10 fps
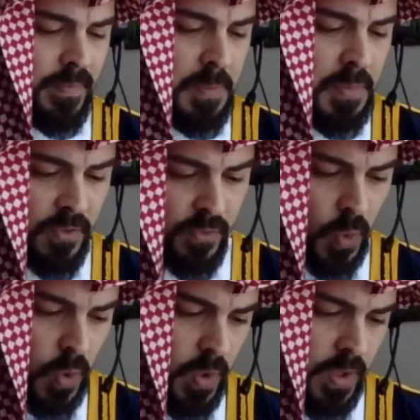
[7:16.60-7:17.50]

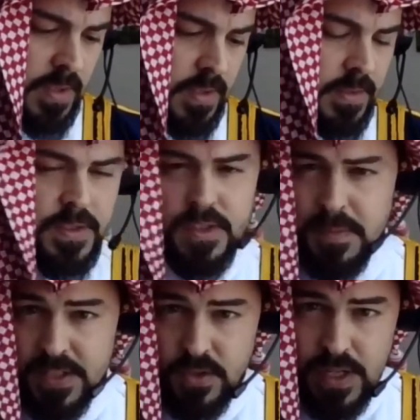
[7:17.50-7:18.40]
before the
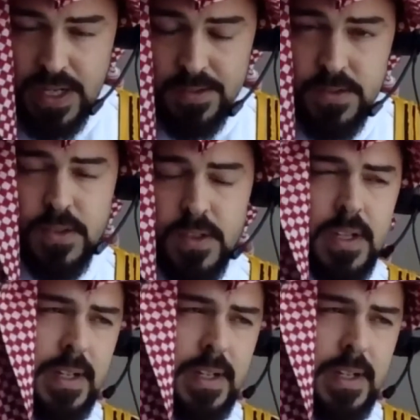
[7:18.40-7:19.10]
semester ends.